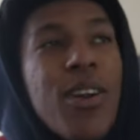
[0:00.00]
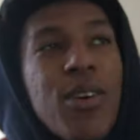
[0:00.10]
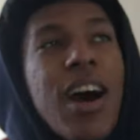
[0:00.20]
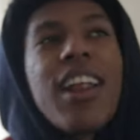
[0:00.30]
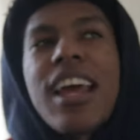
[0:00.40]

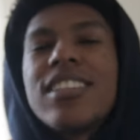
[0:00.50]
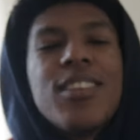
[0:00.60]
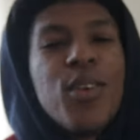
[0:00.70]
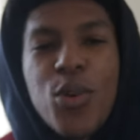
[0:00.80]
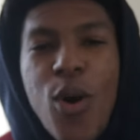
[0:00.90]
I
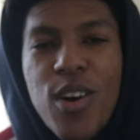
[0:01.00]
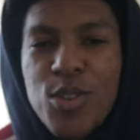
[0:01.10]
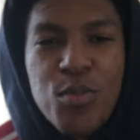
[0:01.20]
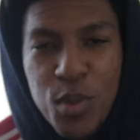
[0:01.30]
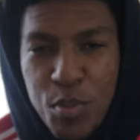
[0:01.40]
actually don't know how
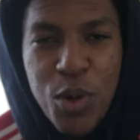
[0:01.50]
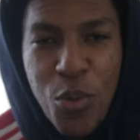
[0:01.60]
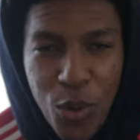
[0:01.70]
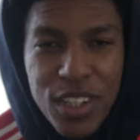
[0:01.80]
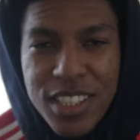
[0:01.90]
super speed
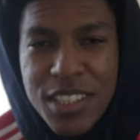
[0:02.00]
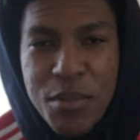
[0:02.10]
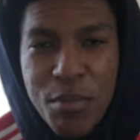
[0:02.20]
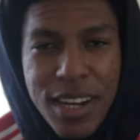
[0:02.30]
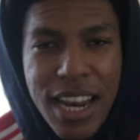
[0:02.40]
works,
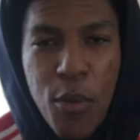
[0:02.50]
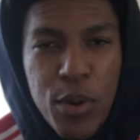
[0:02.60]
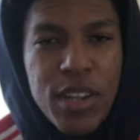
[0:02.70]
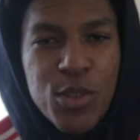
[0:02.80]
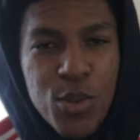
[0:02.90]
but I
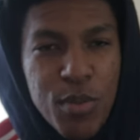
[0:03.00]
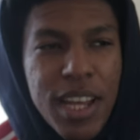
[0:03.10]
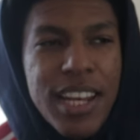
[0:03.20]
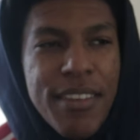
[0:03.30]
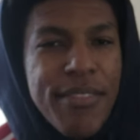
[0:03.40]
would assume
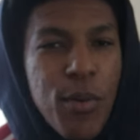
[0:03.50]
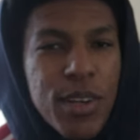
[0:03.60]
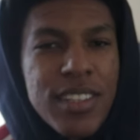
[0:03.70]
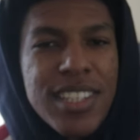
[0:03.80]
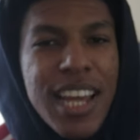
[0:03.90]
that if I
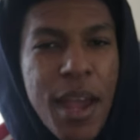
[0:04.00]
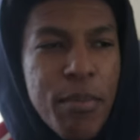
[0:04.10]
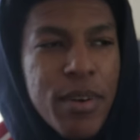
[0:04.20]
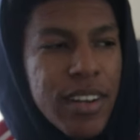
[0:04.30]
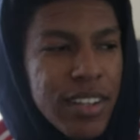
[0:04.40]
wanted to type
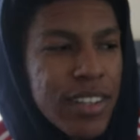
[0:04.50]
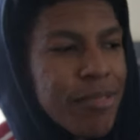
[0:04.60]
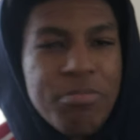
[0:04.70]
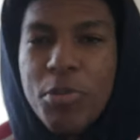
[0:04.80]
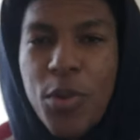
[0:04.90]
a
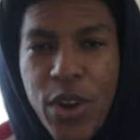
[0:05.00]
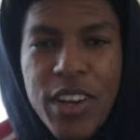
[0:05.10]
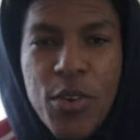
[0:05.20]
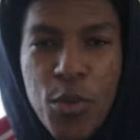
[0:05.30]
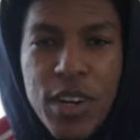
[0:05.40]

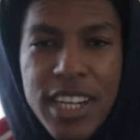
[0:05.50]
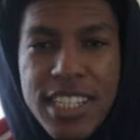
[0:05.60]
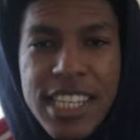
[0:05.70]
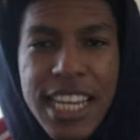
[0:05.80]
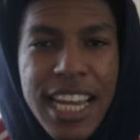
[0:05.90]
300 word
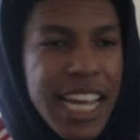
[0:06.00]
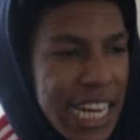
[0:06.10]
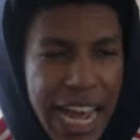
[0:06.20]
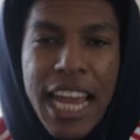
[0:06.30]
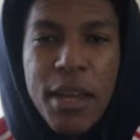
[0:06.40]
essay
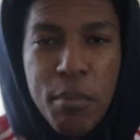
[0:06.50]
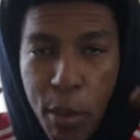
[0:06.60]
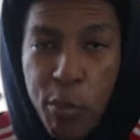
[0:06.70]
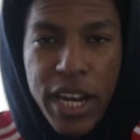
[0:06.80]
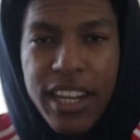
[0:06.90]
and
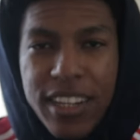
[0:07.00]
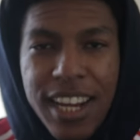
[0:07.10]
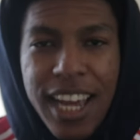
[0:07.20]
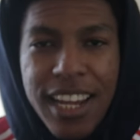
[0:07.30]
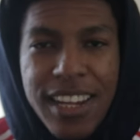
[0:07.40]
my brain could,
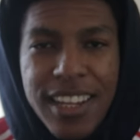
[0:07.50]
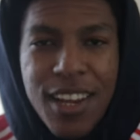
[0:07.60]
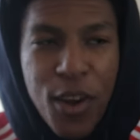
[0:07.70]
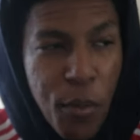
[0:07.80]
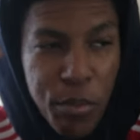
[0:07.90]
like,
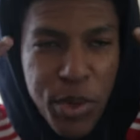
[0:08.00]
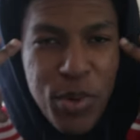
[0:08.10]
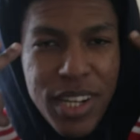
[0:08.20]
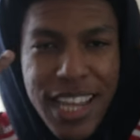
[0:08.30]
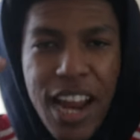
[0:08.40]

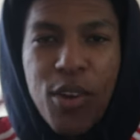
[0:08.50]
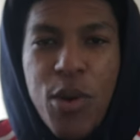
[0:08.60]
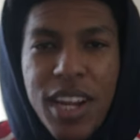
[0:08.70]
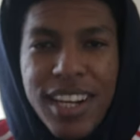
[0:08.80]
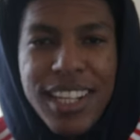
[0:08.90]
compute it that
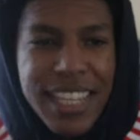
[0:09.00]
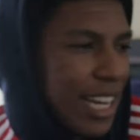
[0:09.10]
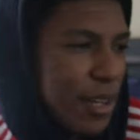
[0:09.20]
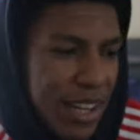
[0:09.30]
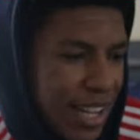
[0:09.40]
quickly,
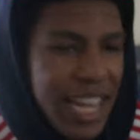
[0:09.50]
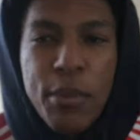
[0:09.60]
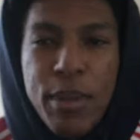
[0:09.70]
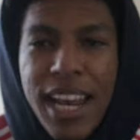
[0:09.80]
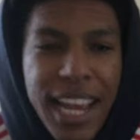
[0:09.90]
that
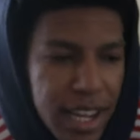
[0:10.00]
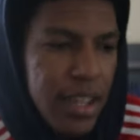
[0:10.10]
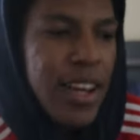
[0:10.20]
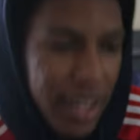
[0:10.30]
it'd be like a,